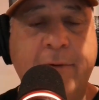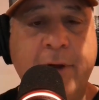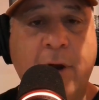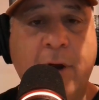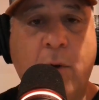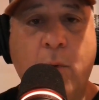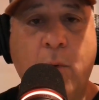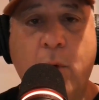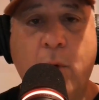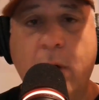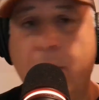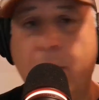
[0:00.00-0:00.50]

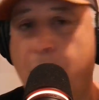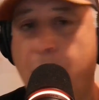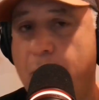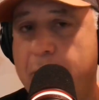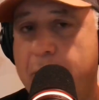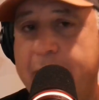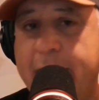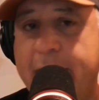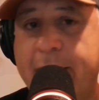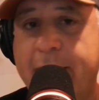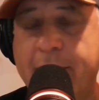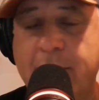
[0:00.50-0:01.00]

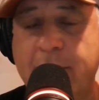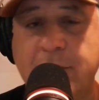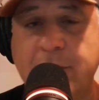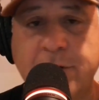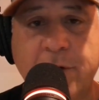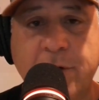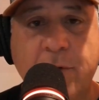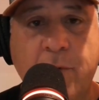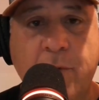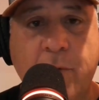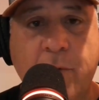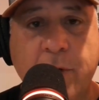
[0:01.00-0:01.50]
What
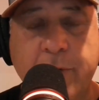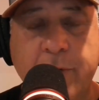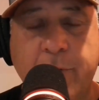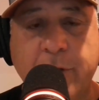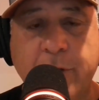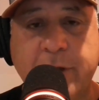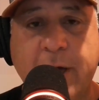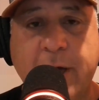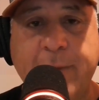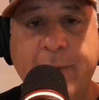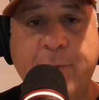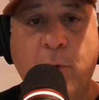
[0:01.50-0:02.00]
areas or
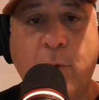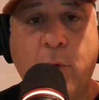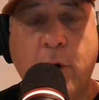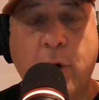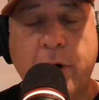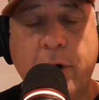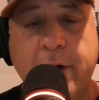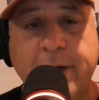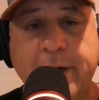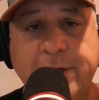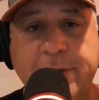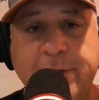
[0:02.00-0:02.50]
what type of water